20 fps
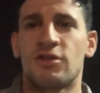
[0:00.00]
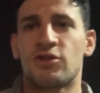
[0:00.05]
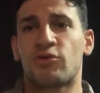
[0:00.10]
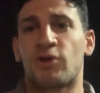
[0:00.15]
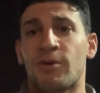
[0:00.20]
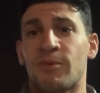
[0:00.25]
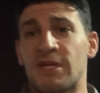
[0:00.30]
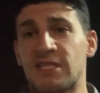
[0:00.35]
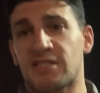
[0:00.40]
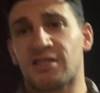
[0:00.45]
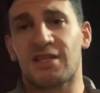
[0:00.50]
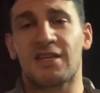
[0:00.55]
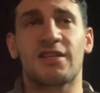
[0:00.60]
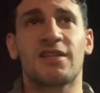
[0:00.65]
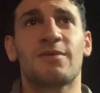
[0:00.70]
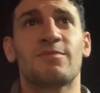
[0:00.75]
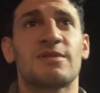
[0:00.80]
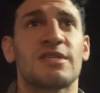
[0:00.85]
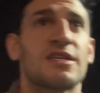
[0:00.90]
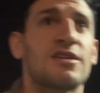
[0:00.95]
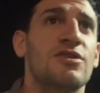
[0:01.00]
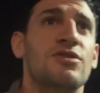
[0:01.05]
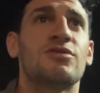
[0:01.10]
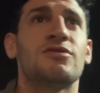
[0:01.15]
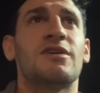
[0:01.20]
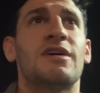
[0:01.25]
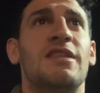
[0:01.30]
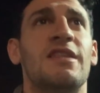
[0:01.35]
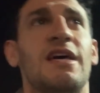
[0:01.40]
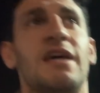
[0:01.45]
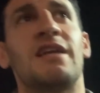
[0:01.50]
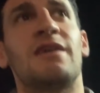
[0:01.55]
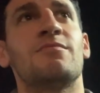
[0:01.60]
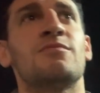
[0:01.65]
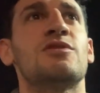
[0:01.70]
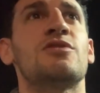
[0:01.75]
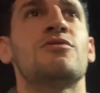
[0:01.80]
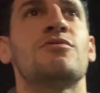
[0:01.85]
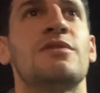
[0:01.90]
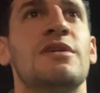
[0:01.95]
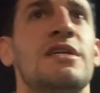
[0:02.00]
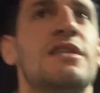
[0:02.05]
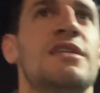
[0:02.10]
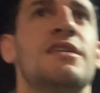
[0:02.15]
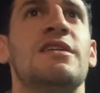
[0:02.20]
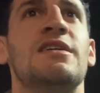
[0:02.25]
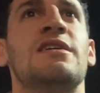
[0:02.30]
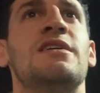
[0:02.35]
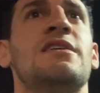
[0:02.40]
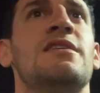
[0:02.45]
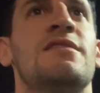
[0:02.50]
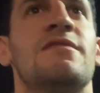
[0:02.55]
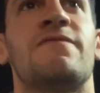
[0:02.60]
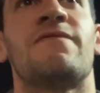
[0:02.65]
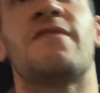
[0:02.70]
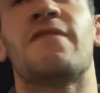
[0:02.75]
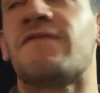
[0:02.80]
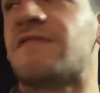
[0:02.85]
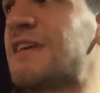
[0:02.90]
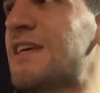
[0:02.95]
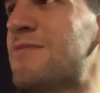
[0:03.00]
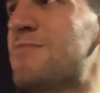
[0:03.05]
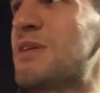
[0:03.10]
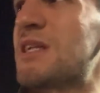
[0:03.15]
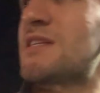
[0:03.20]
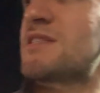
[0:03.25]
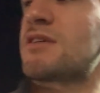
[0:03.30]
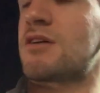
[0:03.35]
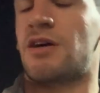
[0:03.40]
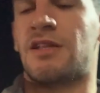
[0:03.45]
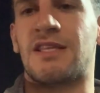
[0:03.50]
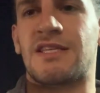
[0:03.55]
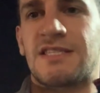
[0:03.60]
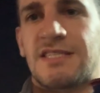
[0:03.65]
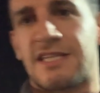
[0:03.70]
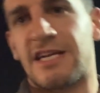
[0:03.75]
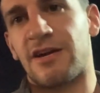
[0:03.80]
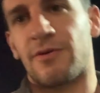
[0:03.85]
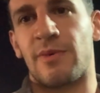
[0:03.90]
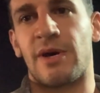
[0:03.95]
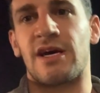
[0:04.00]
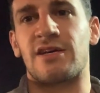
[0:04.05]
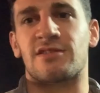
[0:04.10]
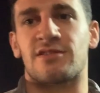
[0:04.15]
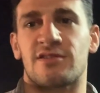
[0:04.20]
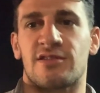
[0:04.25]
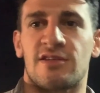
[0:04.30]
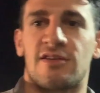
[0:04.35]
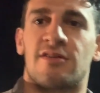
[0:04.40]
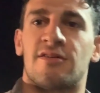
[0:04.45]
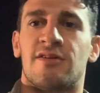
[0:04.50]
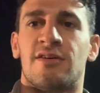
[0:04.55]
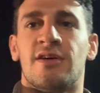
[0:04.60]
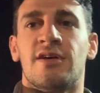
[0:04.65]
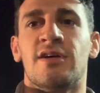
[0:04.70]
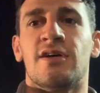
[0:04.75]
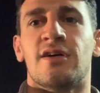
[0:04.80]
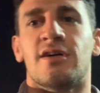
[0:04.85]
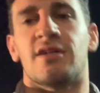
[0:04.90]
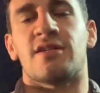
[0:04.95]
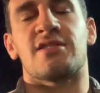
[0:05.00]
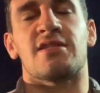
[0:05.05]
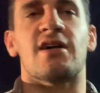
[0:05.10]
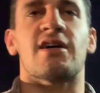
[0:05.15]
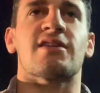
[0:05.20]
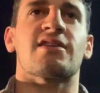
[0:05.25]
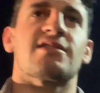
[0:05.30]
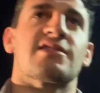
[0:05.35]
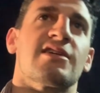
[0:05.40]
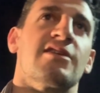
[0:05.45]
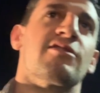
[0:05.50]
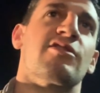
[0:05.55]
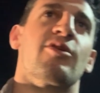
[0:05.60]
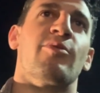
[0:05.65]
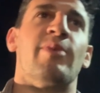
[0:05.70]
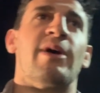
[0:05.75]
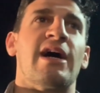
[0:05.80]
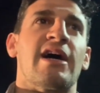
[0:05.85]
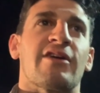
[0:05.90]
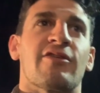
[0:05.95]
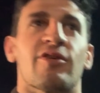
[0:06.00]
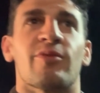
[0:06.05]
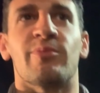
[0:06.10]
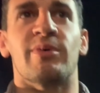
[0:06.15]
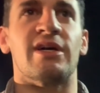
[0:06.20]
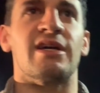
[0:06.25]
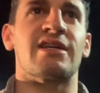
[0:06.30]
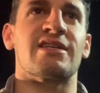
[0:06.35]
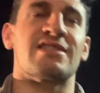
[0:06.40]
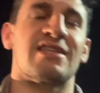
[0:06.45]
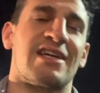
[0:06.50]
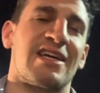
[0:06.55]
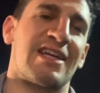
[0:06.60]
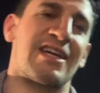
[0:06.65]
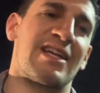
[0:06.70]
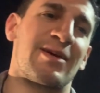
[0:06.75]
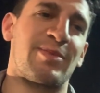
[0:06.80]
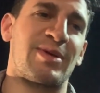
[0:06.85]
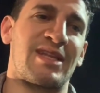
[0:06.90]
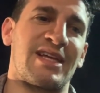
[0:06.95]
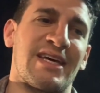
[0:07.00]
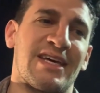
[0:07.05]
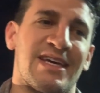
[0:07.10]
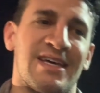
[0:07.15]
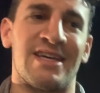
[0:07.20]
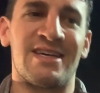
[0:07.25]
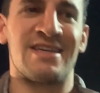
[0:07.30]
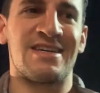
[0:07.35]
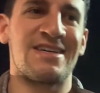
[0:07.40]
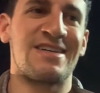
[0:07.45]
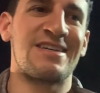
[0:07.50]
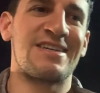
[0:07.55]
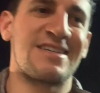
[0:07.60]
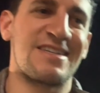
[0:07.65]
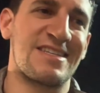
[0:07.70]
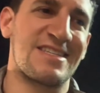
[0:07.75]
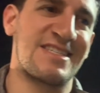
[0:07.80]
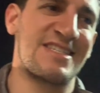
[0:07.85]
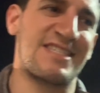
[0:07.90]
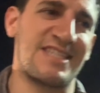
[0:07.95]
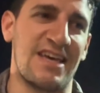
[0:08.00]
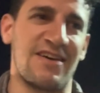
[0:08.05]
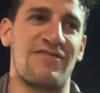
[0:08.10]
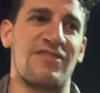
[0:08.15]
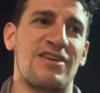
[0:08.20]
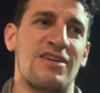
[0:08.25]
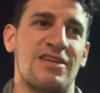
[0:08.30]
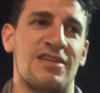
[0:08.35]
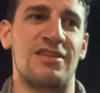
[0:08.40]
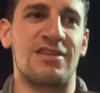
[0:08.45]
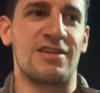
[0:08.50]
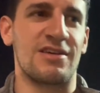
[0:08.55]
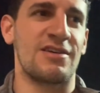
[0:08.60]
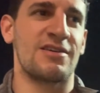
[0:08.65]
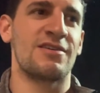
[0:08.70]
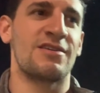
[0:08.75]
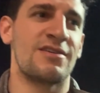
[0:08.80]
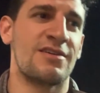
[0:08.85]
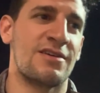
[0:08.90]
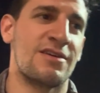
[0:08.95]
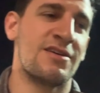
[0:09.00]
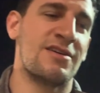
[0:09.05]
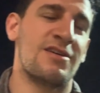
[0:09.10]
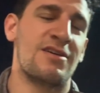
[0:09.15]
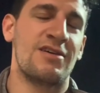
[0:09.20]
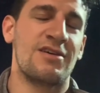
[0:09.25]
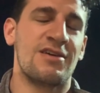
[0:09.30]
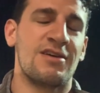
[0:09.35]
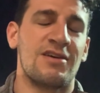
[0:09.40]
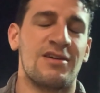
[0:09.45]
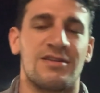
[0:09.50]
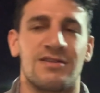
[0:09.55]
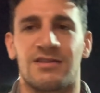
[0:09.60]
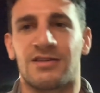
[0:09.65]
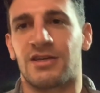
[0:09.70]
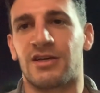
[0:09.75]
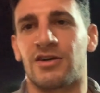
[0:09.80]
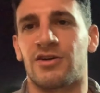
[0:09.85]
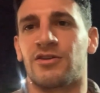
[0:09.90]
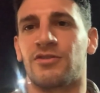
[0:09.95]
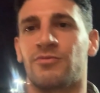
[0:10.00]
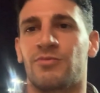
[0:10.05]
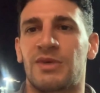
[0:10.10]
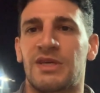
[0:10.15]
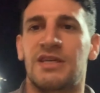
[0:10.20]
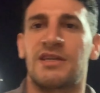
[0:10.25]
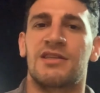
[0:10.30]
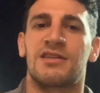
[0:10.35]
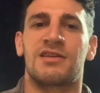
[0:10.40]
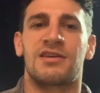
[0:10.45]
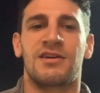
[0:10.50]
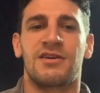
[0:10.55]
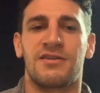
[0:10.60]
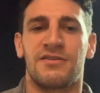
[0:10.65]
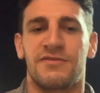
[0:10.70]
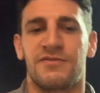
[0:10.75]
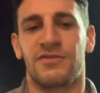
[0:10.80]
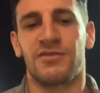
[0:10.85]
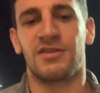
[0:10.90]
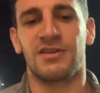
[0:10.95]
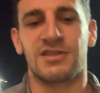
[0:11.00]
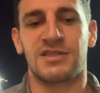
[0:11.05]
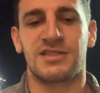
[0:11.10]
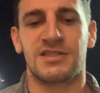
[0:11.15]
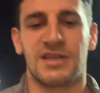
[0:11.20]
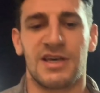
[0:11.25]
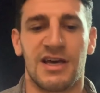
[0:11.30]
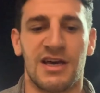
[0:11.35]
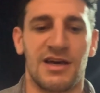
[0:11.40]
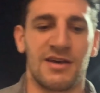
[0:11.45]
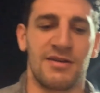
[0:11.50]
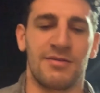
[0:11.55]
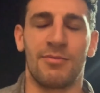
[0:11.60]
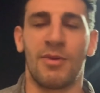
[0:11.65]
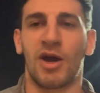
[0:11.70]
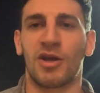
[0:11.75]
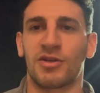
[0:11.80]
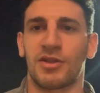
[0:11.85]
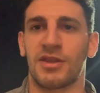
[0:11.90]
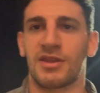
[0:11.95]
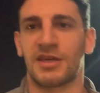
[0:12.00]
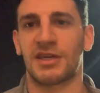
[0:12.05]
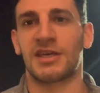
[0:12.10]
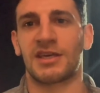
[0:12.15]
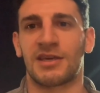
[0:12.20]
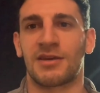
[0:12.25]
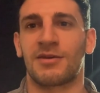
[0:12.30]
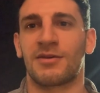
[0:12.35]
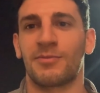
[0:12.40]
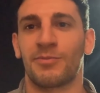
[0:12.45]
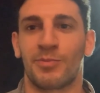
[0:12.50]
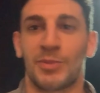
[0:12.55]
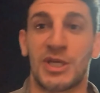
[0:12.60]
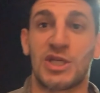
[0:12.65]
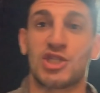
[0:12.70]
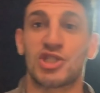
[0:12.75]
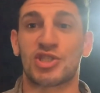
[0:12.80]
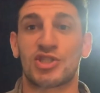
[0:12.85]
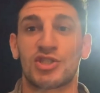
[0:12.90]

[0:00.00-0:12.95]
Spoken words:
20 minutes on the elliptical, and then I'm doing 15 minutes on the Stairmaster. So let's knock this out, go back, go to bed, because I gotta get up at like 7 to go meet for this modeling thingy. Peace.